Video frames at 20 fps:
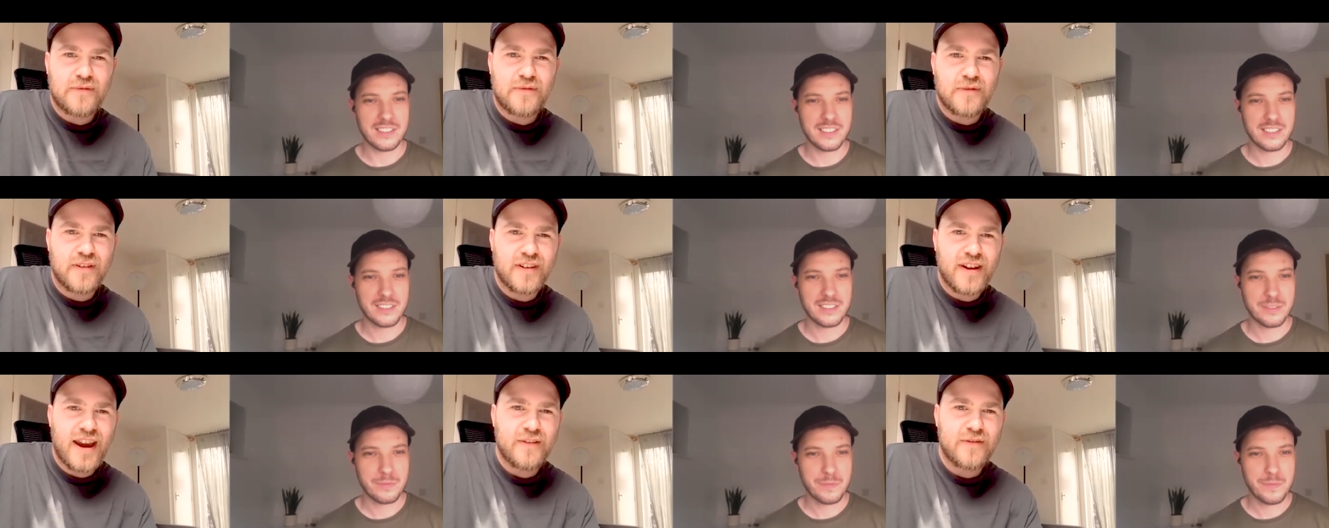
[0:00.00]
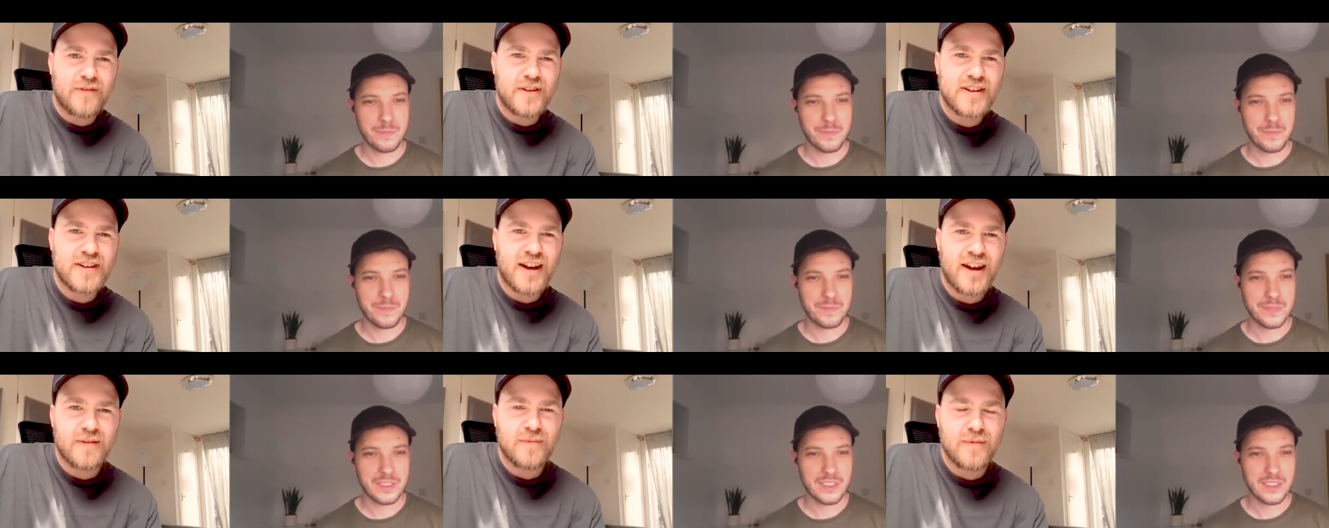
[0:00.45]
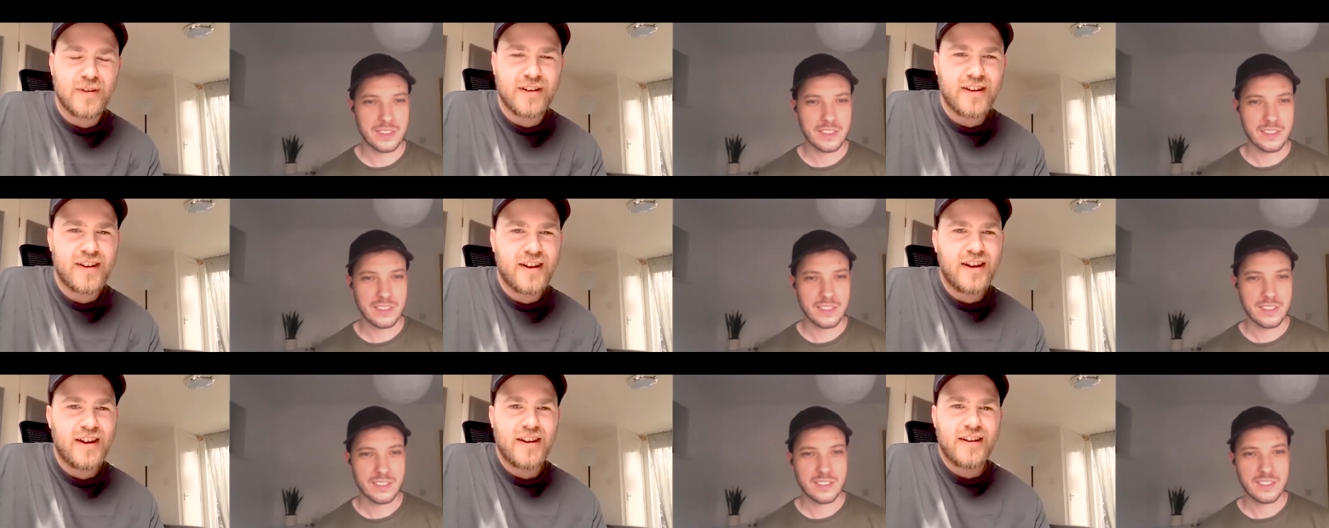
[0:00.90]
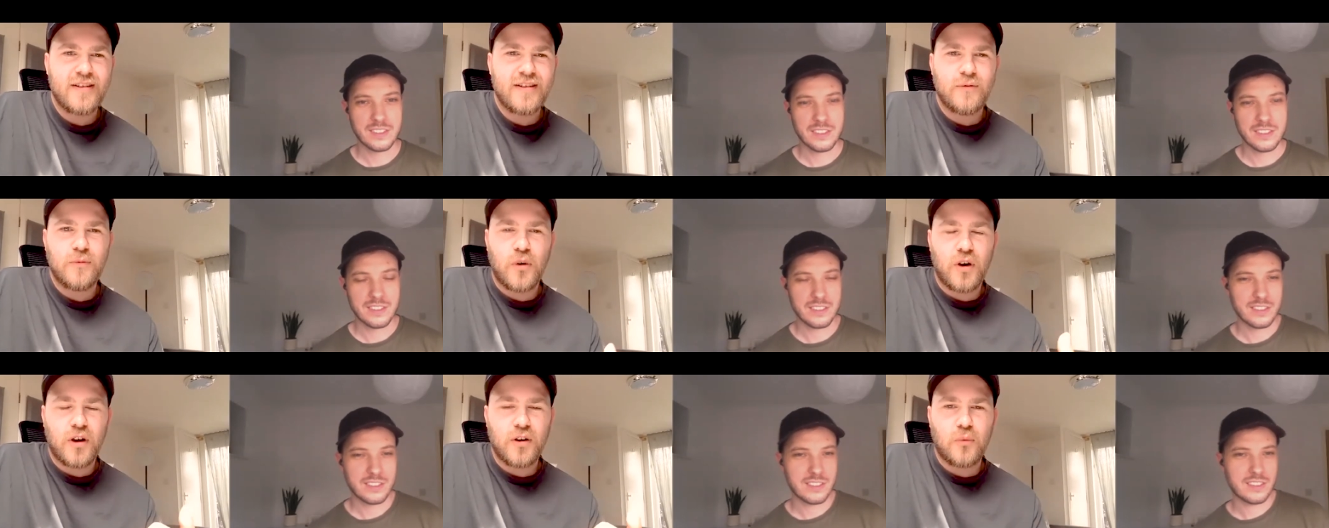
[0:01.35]
Speaker 1: different every time, and
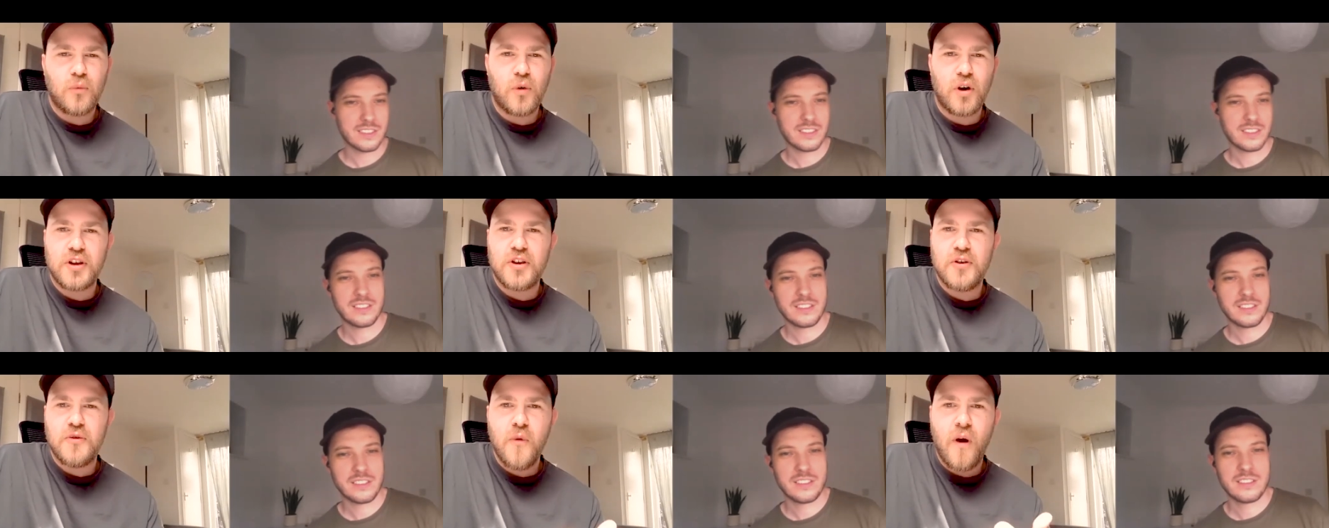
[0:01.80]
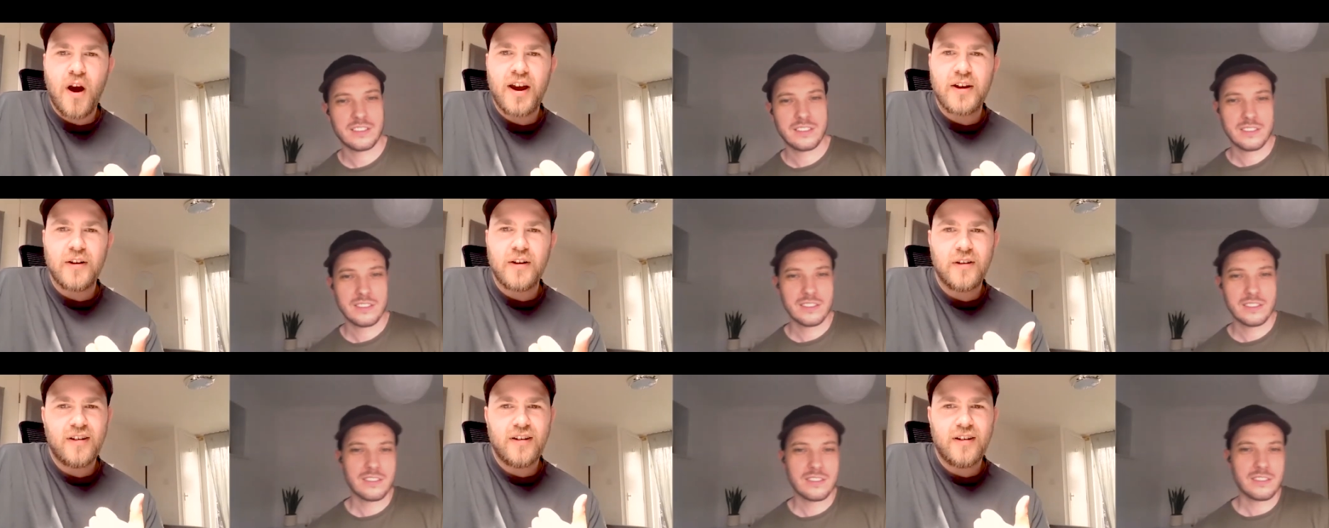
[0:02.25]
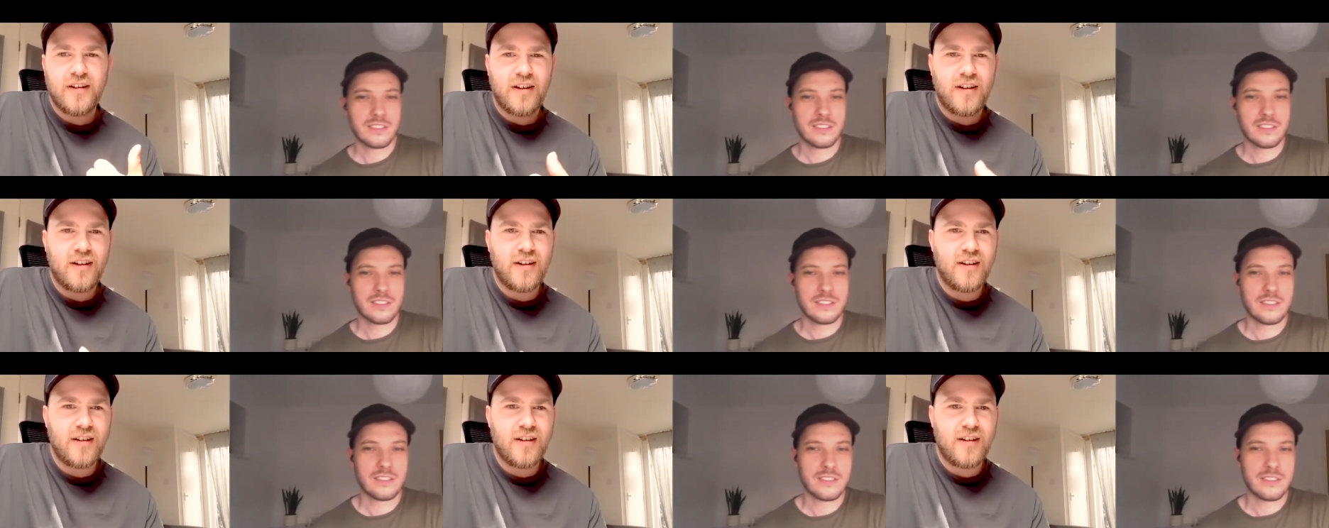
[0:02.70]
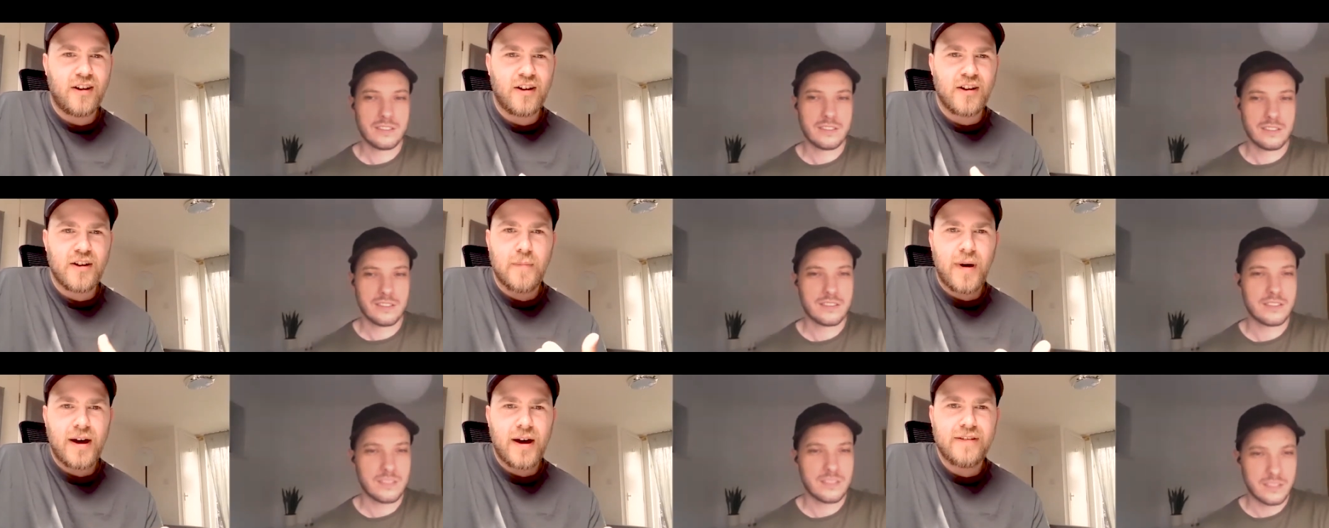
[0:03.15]
what what you write
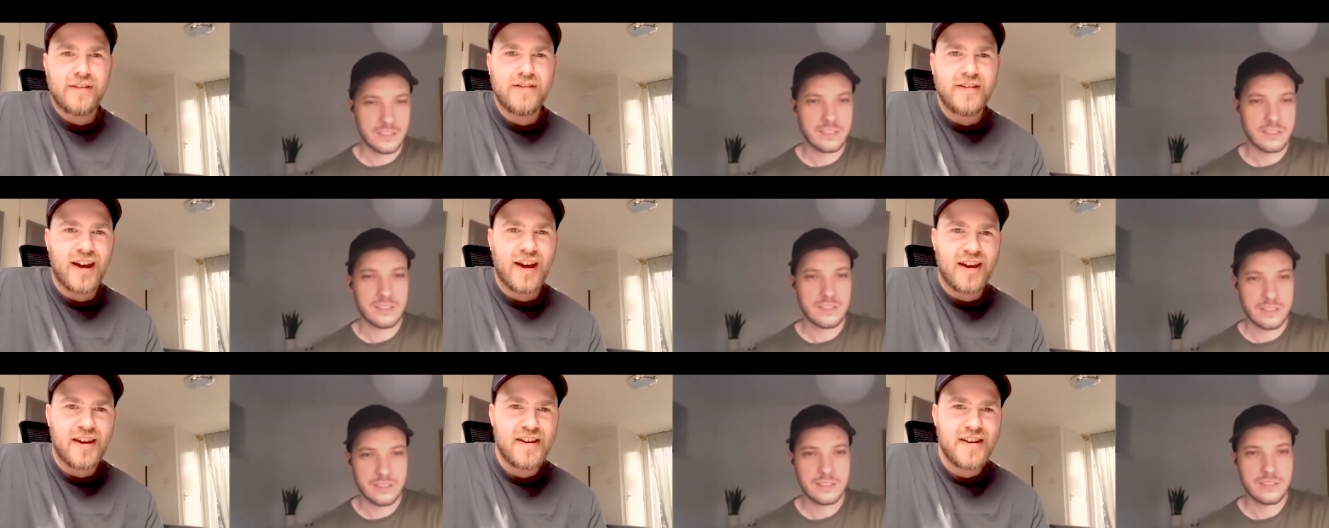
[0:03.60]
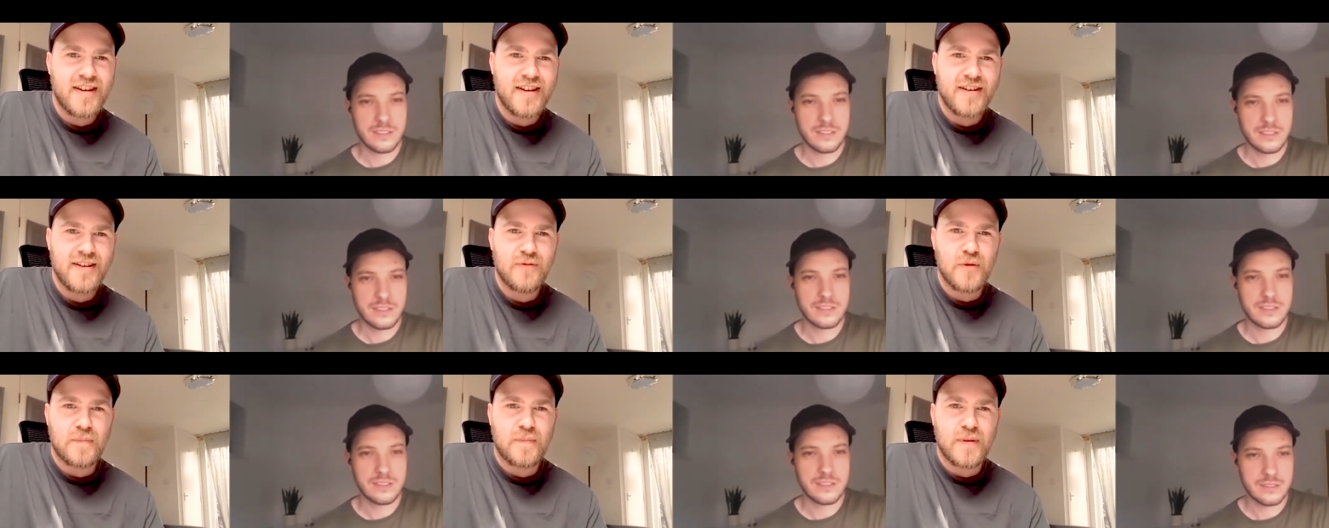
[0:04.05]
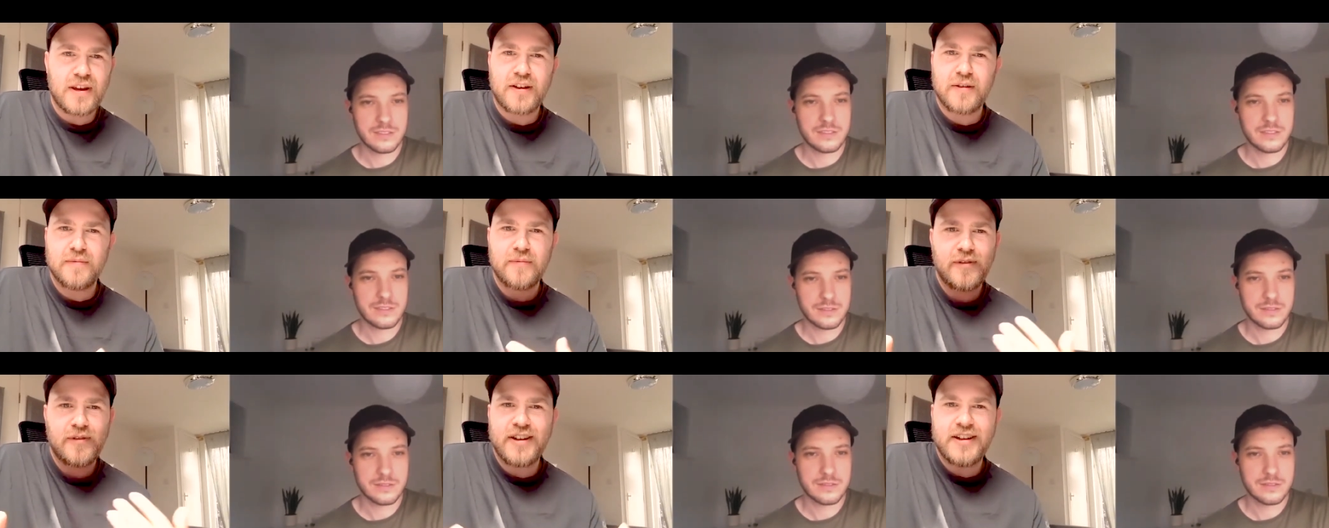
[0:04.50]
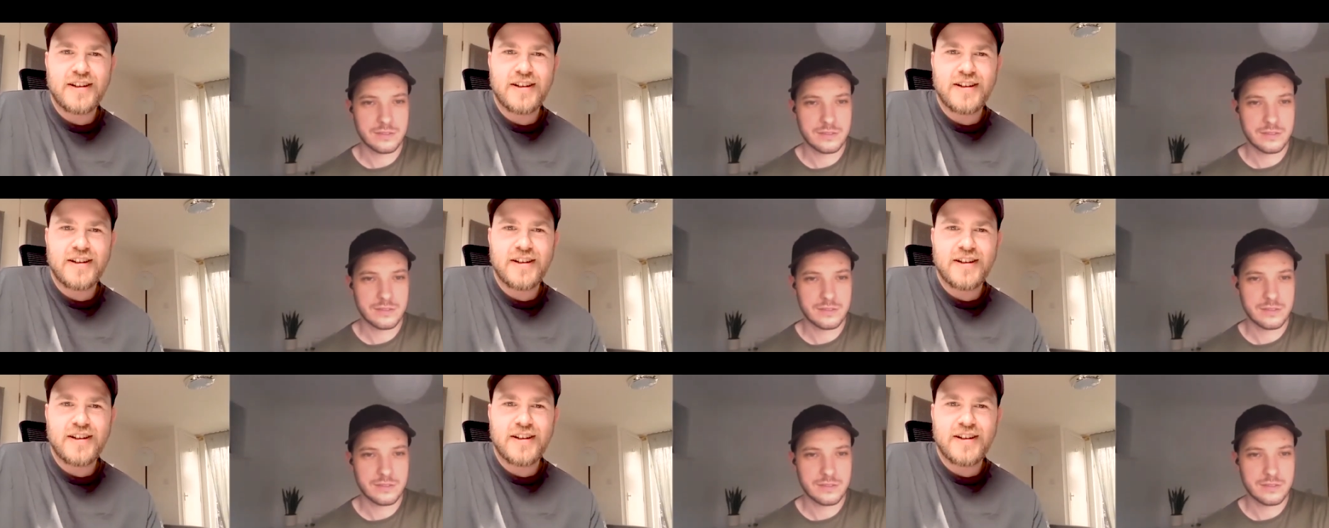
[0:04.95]
on a Monday would be completely